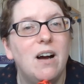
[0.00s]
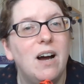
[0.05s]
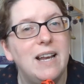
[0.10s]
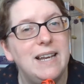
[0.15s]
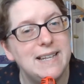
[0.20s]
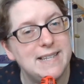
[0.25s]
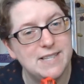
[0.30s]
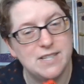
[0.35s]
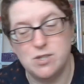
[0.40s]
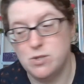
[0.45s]
I
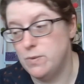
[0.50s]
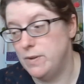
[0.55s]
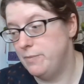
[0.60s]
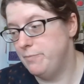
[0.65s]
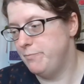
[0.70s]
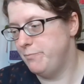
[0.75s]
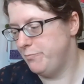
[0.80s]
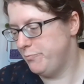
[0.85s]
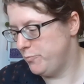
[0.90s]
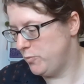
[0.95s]
listened to
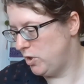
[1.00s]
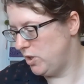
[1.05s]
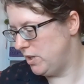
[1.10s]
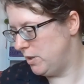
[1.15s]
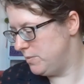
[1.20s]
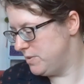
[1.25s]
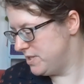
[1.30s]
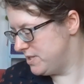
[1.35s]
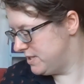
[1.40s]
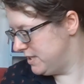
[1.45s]
it while
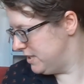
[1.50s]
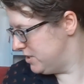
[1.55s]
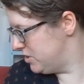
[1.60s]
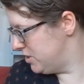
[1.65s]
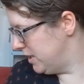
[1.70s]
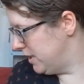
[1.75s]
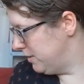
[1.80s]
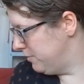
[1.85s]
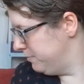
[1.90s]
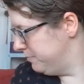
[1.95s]
I was
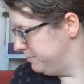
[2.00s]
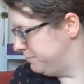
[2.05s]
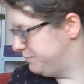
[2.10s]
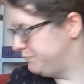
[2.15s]
stitching